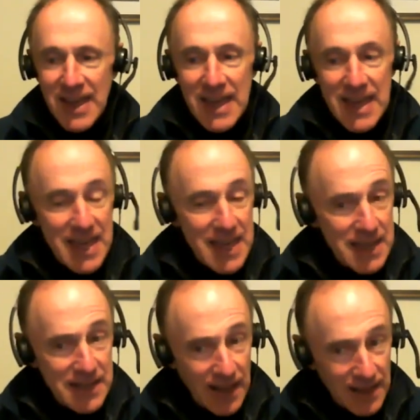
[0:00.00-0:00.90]

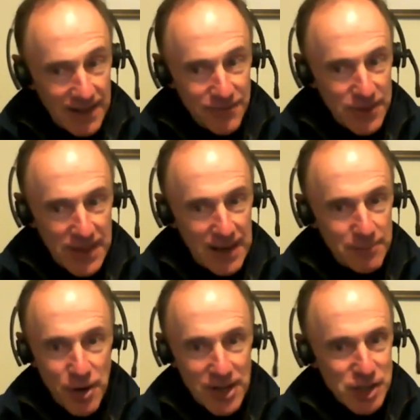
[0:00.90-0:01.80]
He delivered them
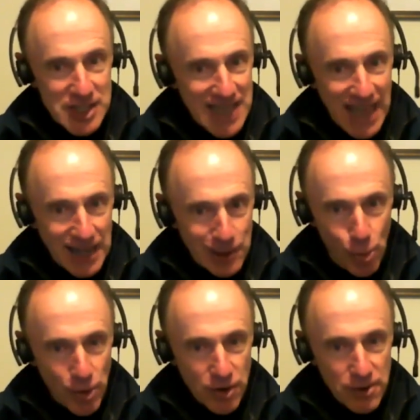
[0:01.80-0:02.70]
not just like a
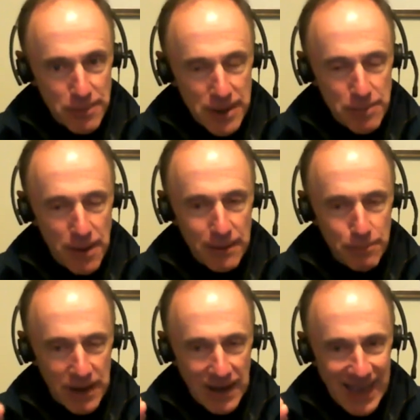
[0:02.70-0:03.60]
lawyer, but
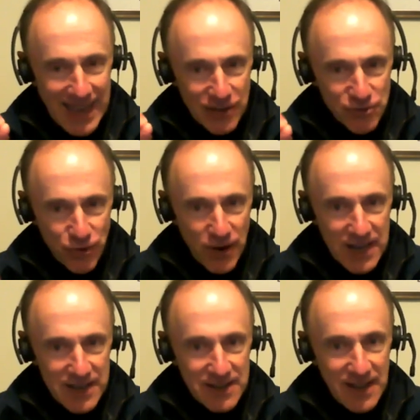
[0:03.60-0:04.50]
like a
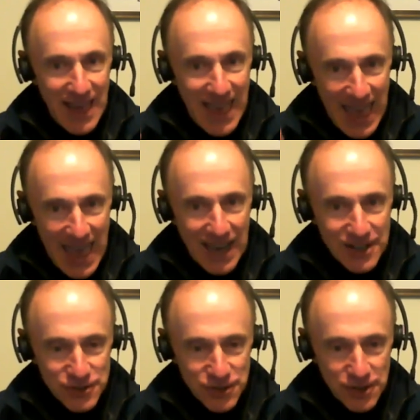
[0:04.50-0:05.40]
trained
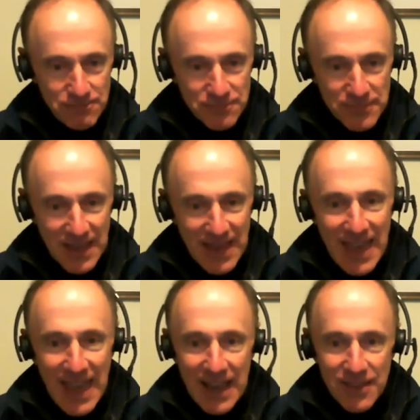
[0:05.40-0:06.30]
actor.
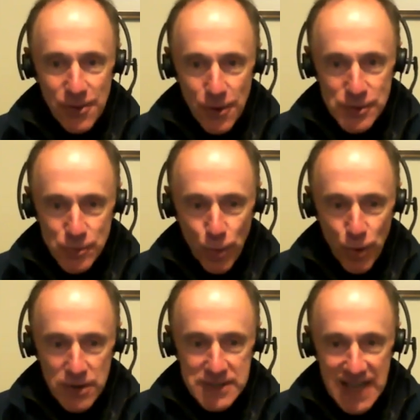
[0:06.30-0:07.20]
And those
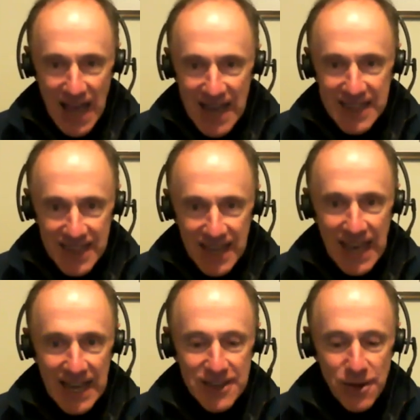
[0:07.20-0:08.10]
words, I think,
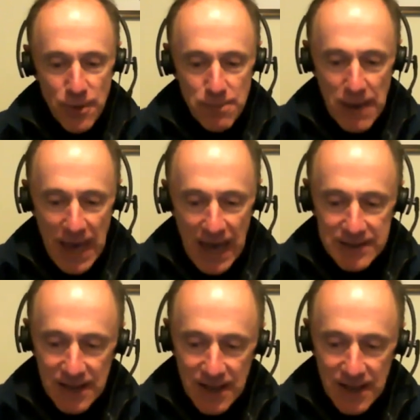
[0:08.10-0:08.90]
had their impact,